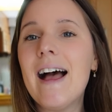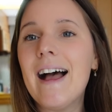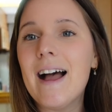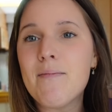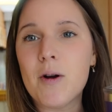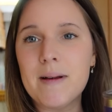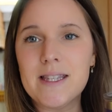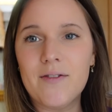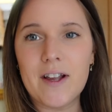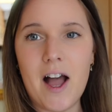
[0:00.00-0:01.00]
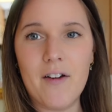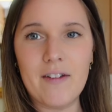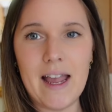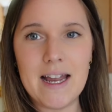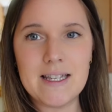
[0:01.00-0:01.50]
Uh, I myself a
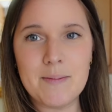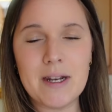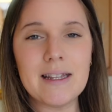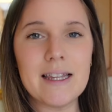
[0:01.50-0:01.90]
coffee. I just put a